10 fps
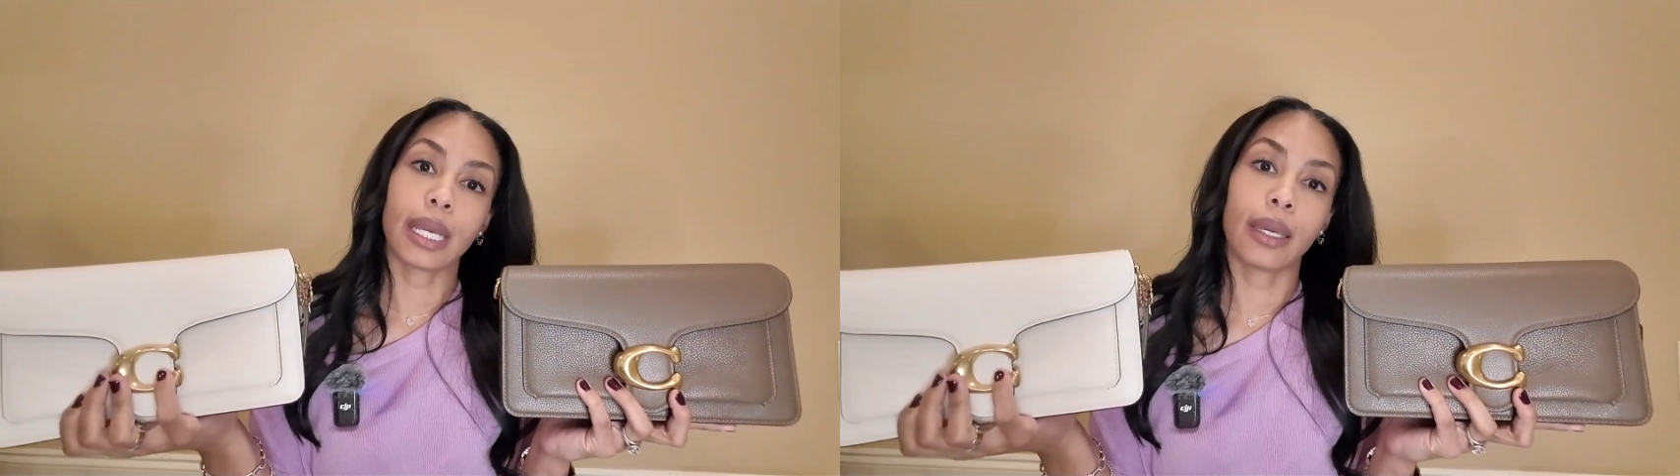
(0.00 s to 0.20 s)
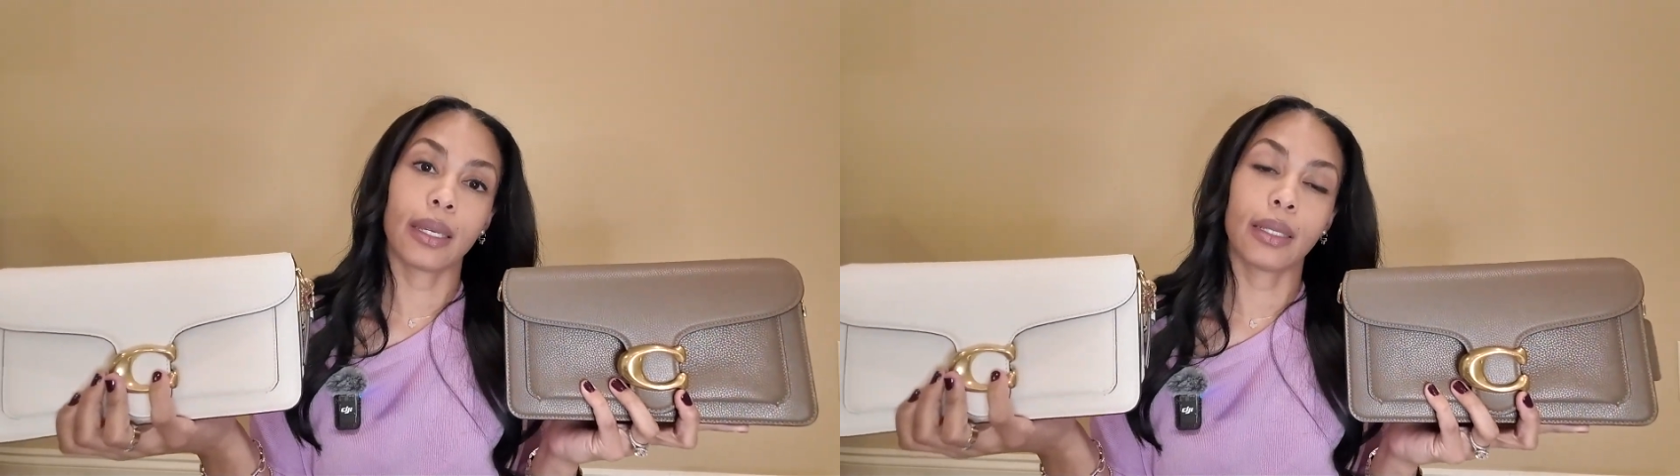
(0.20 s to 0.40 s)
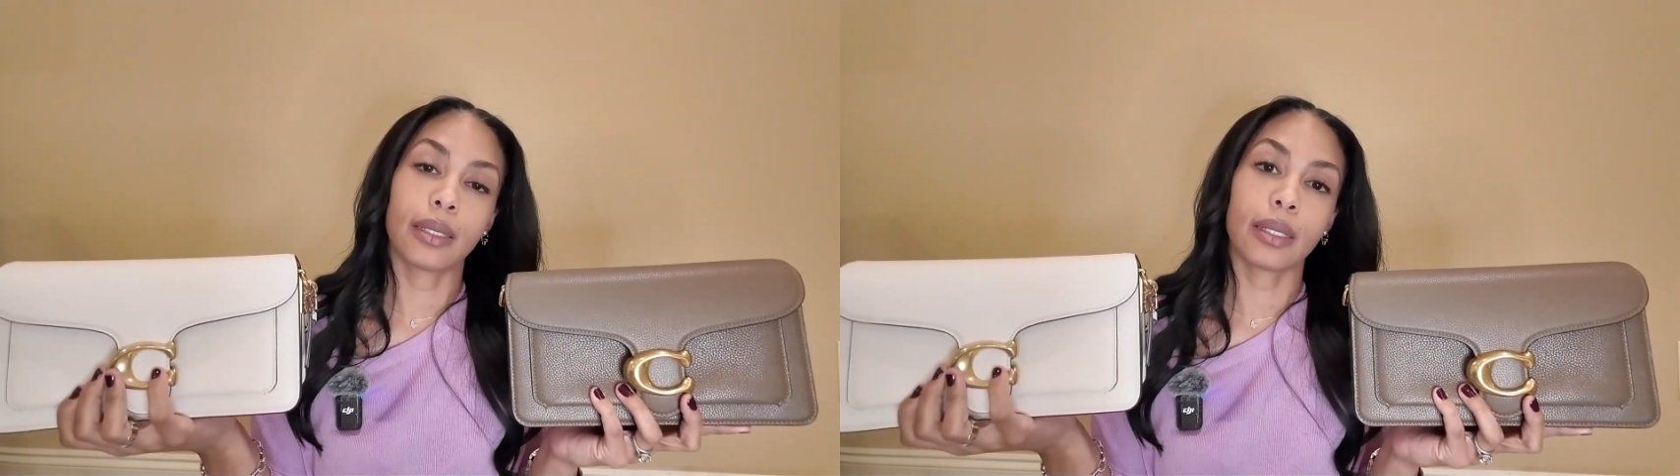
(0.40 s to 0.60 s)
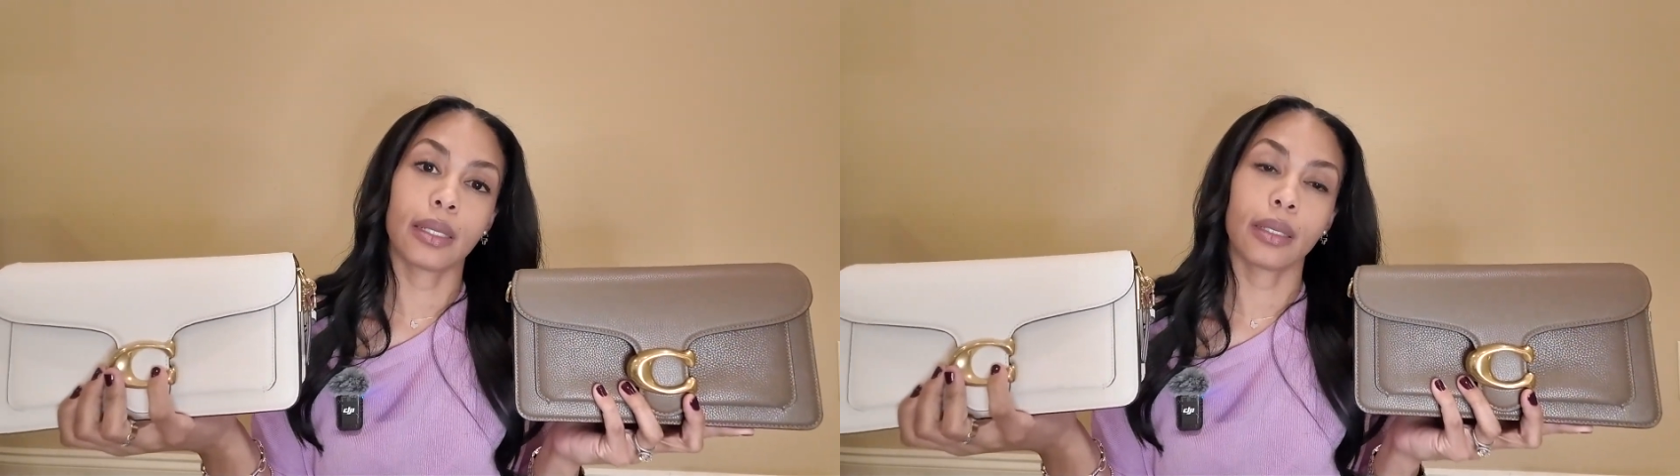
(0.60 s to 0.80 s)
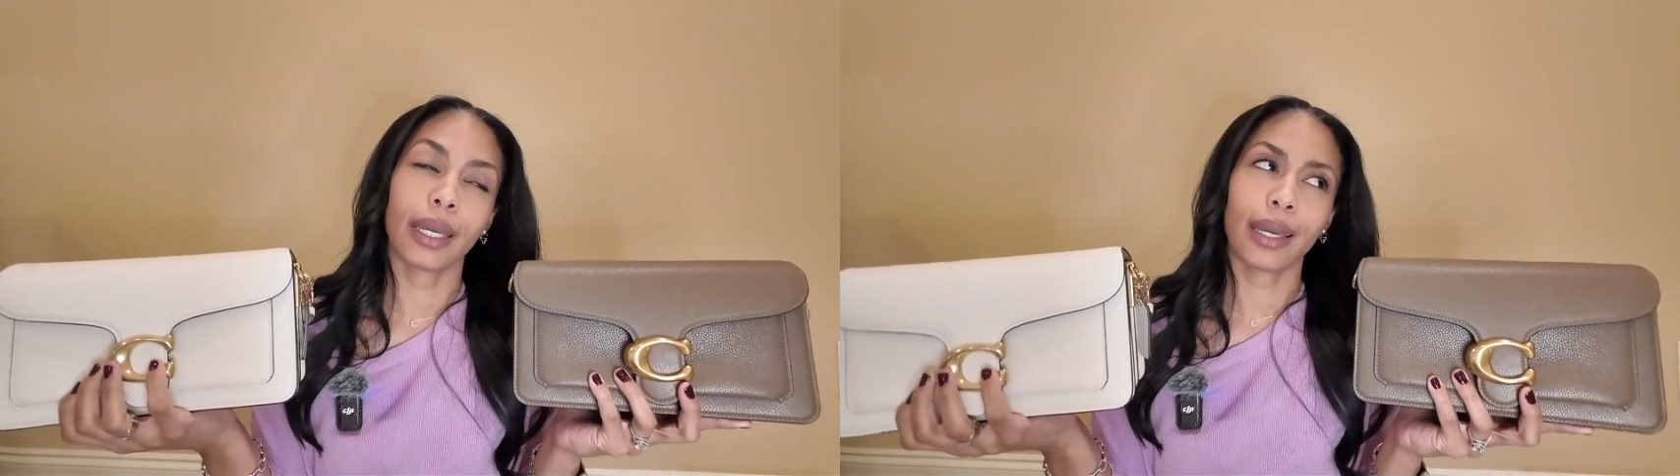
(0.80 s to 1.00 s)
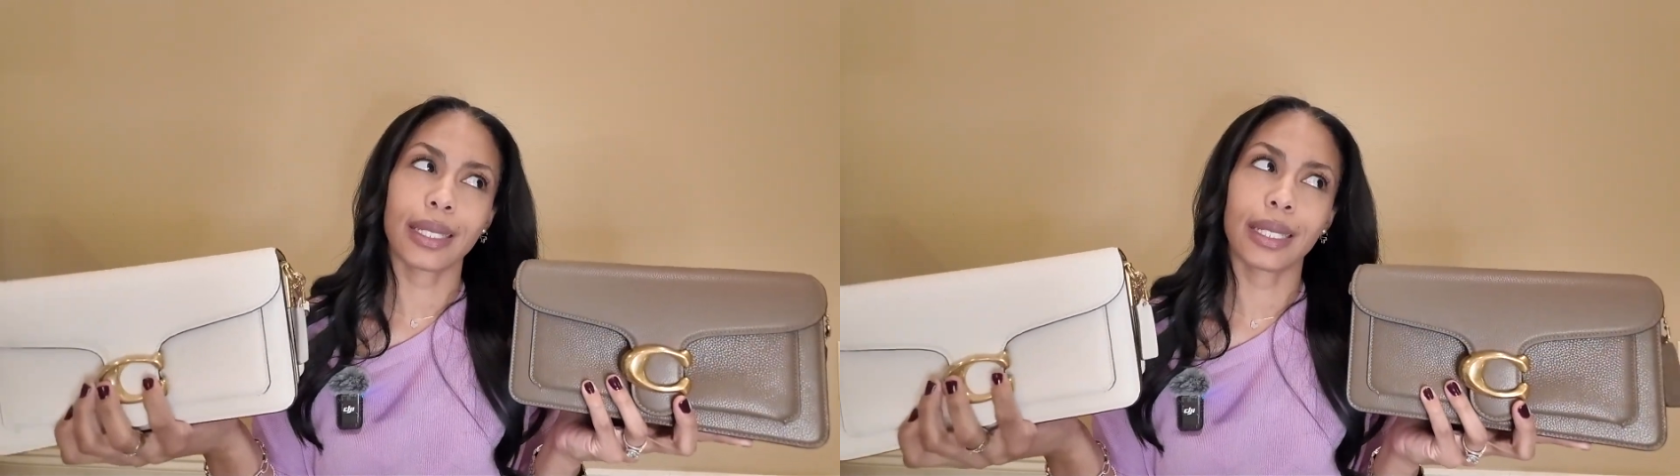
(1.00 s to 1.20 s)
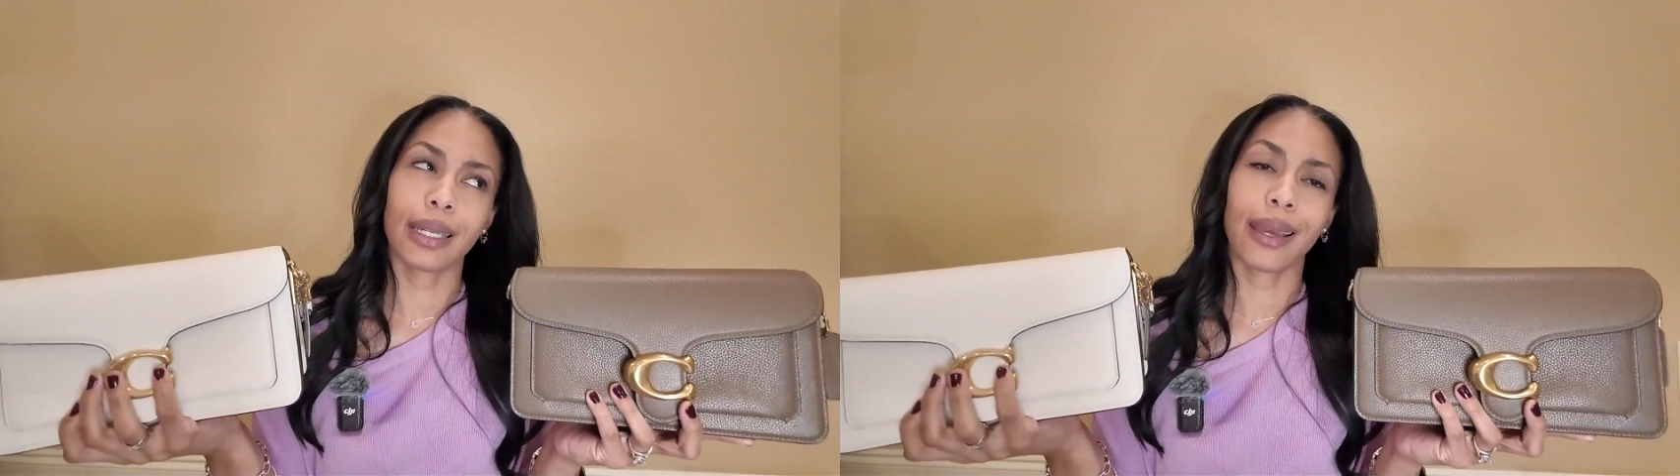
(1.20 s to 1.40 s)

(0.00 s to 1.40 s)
and like I said,